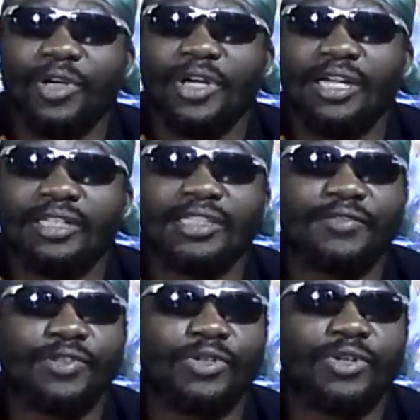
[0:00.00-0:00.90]

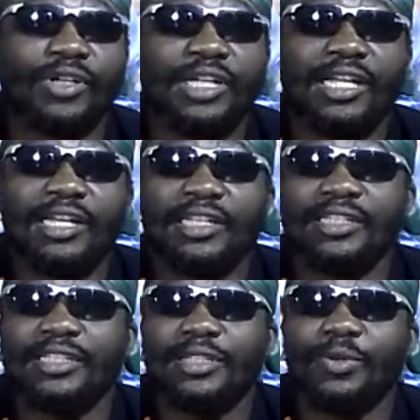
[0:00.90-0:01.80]
Regardless of the crocodile
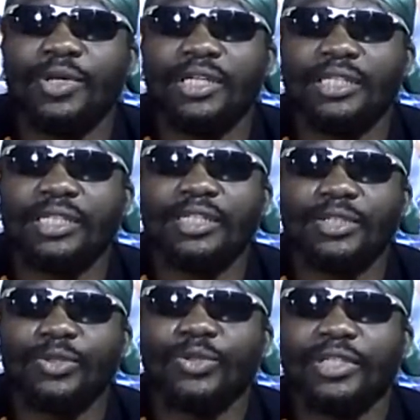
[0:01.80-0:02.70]
that is in the water,
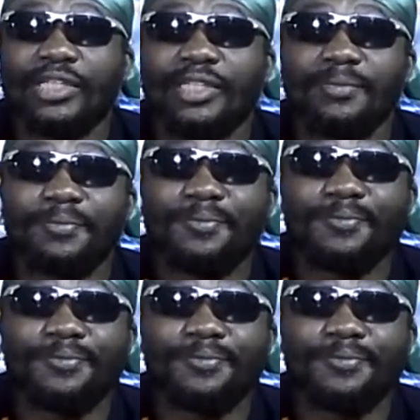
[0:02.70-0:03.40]
go get them.